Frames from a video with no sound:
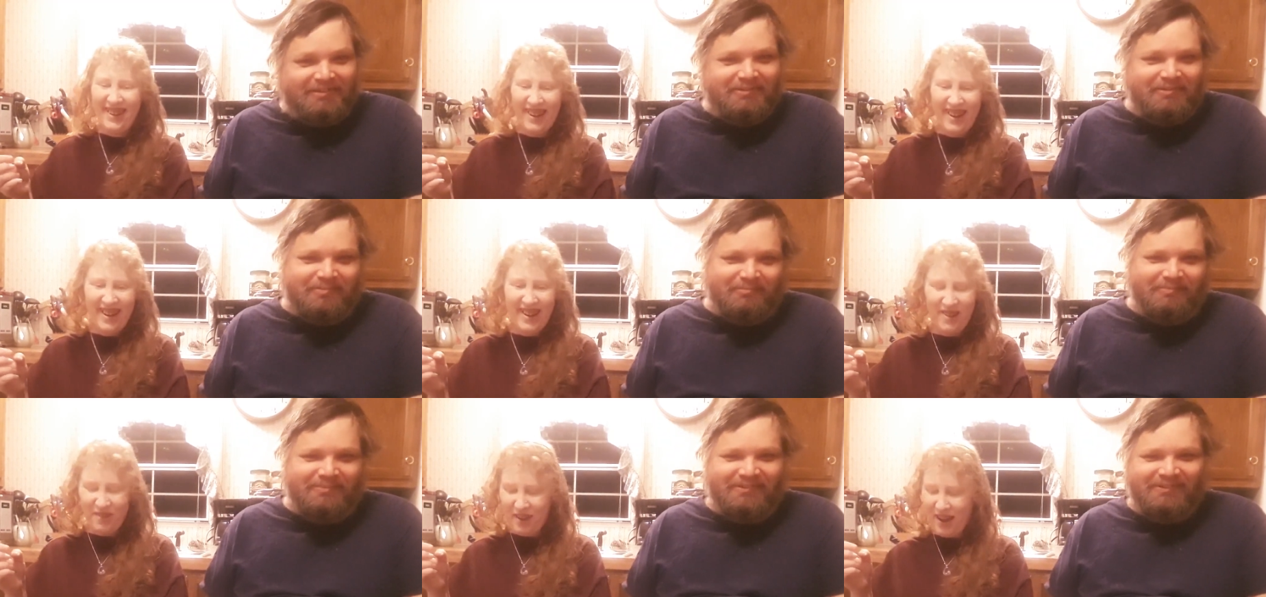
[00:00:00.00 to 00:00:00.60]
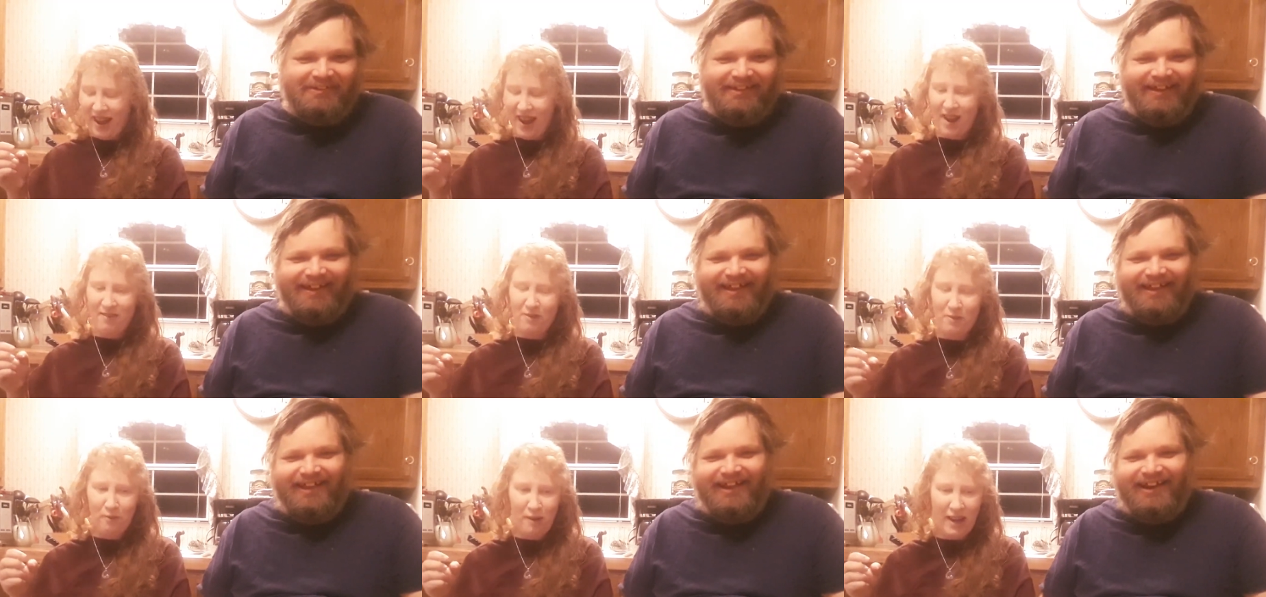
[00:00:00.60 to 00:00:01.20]
Speaker 1: I don't have
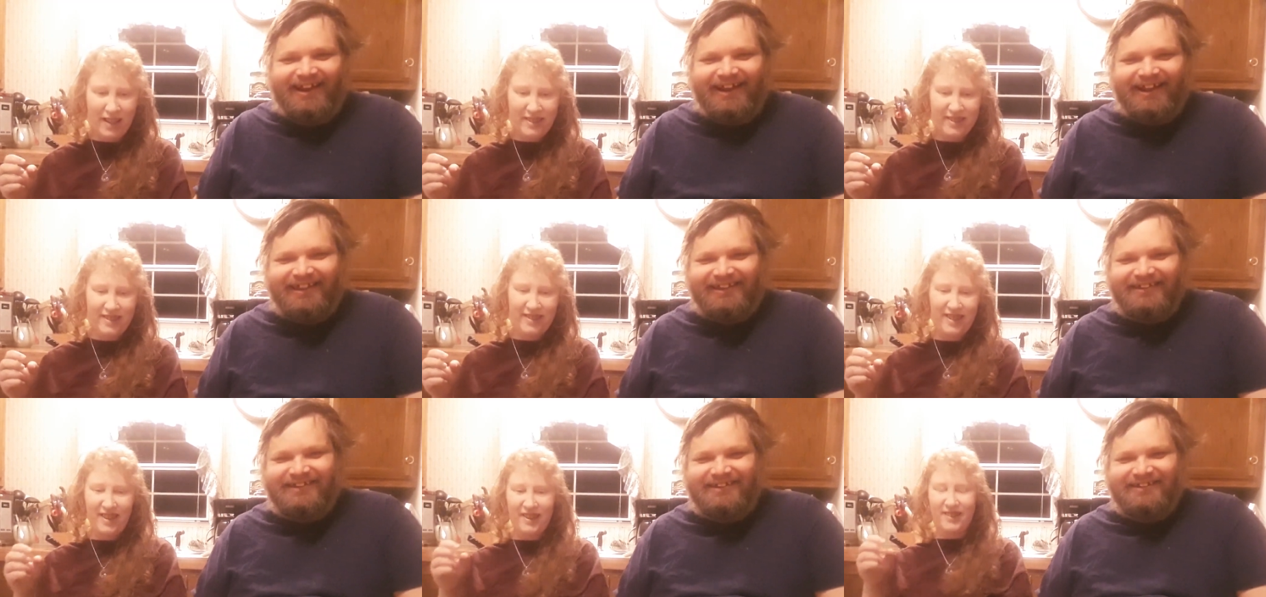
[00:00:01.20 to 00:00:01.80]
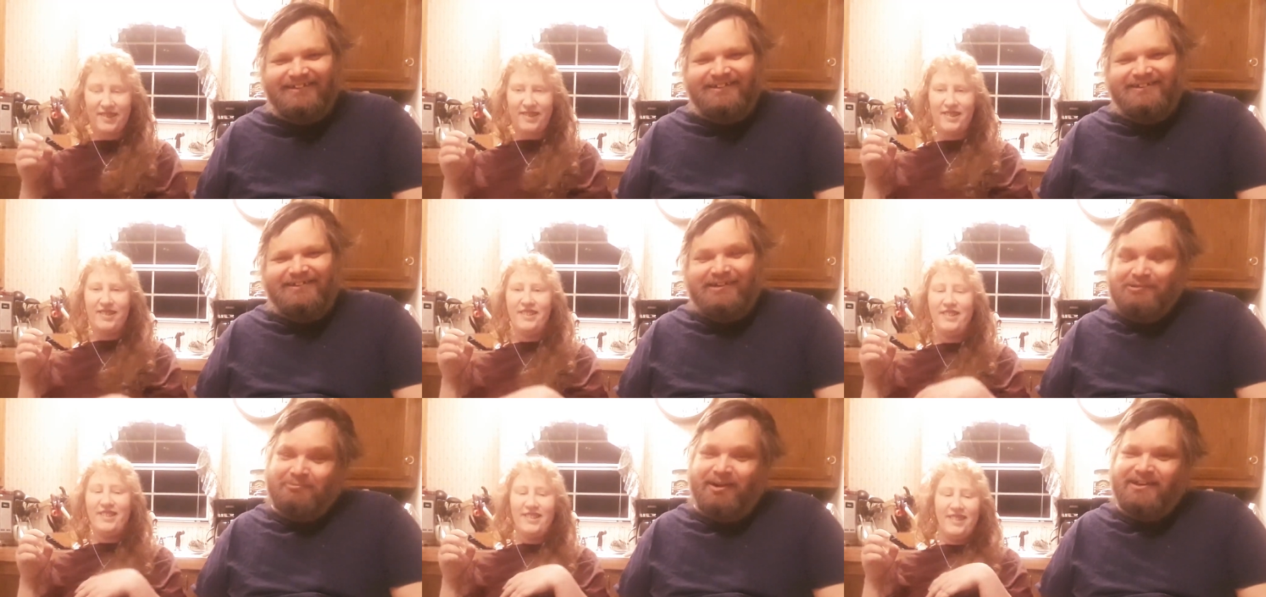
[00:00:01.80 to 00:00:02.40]
a rat's nest.
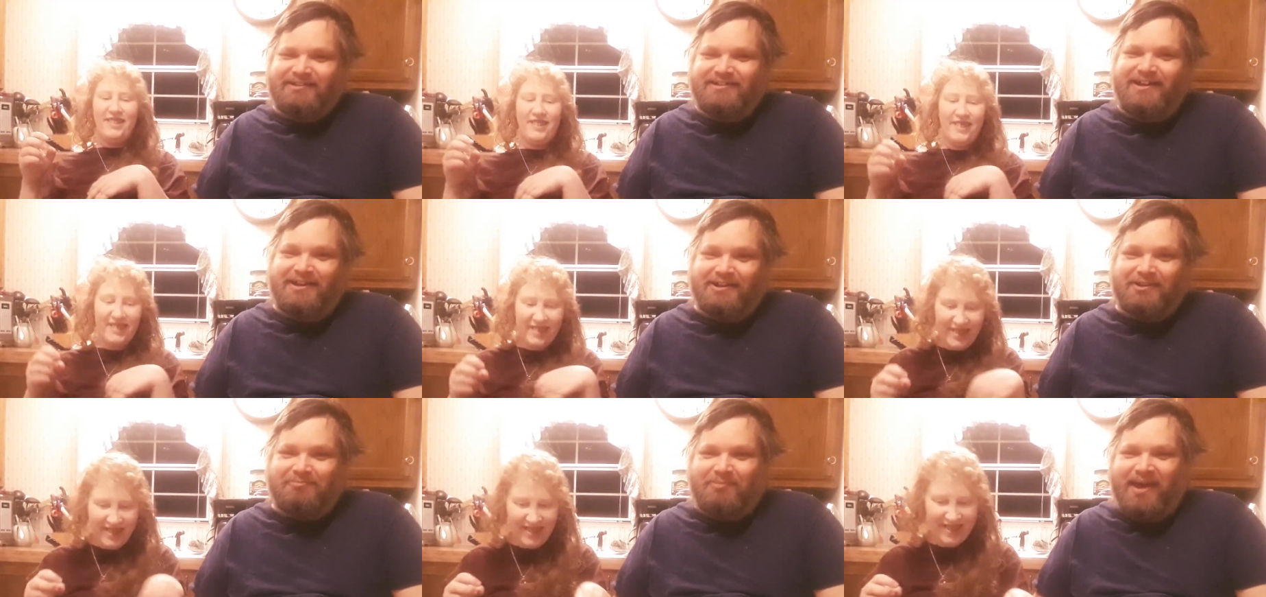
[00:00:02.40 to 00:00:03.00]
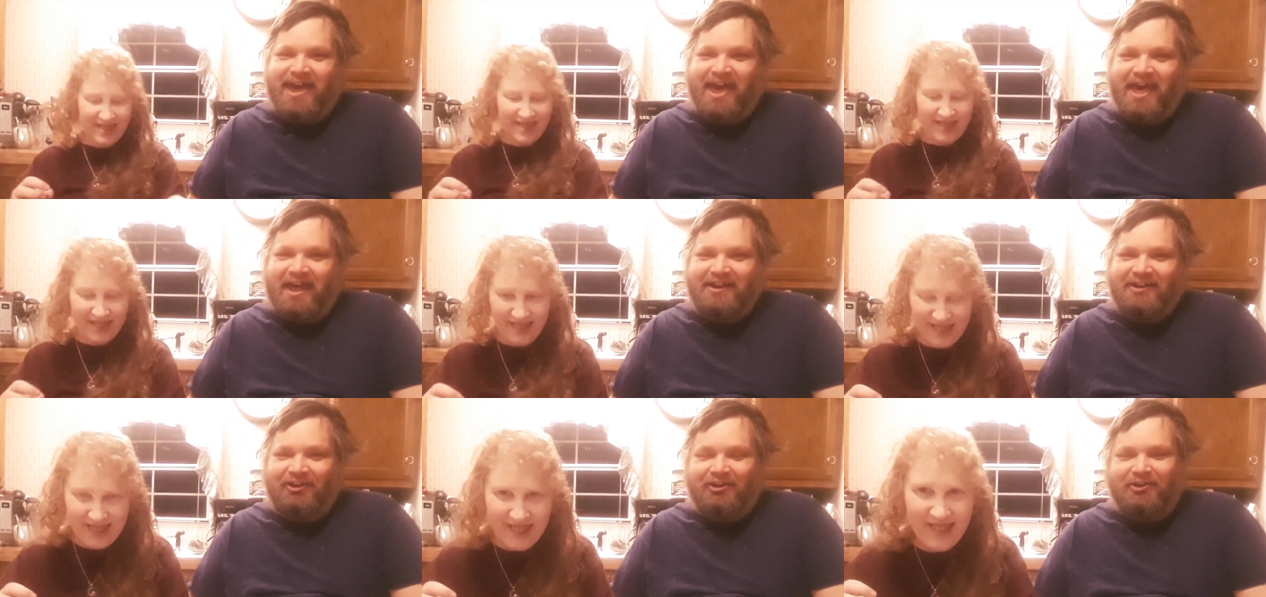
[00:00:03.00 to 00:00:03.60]
Speaker 2: Mine's not
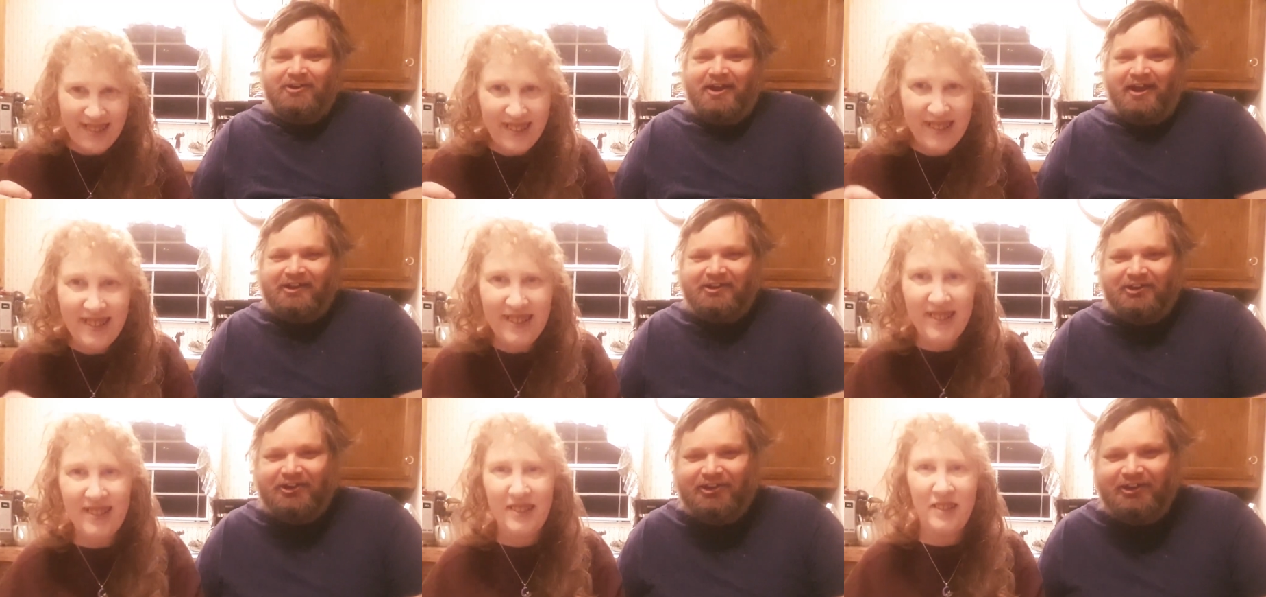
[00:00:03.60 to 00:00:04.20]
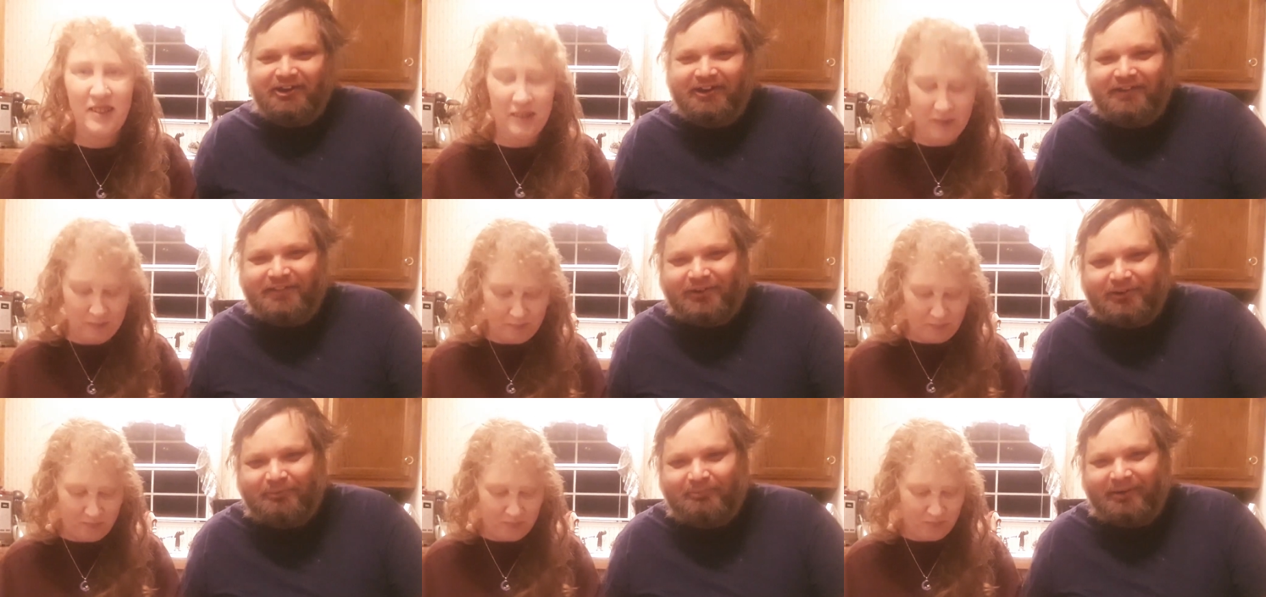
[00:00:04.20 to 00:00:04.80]
bad, or not good
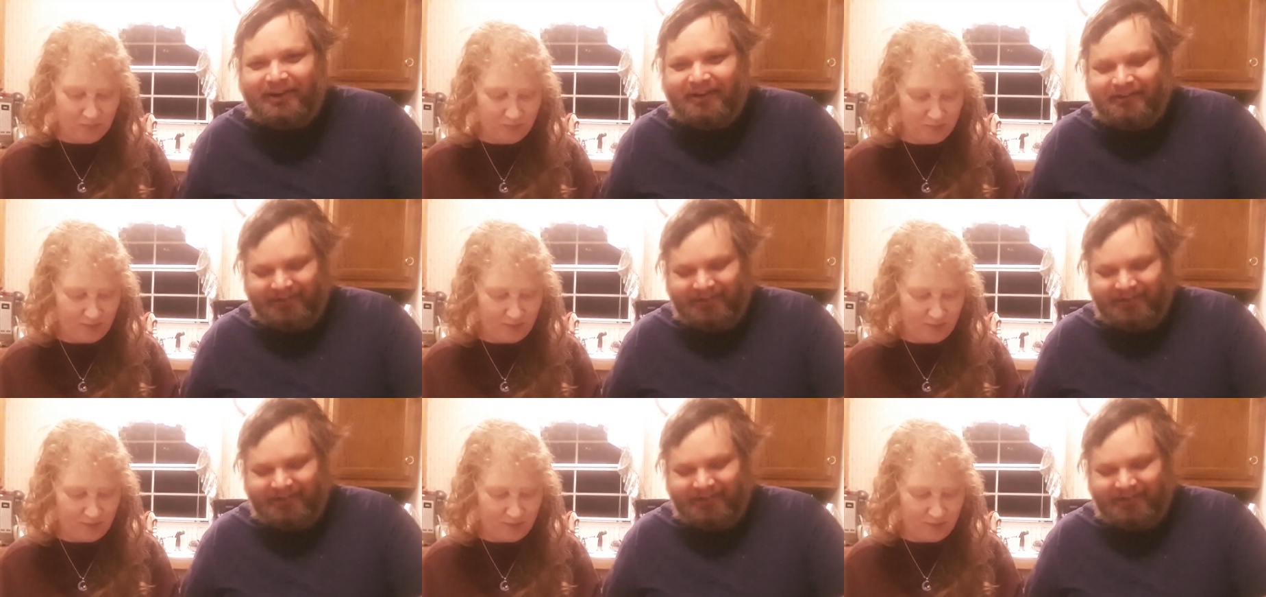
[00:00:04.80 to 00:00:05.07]
either, but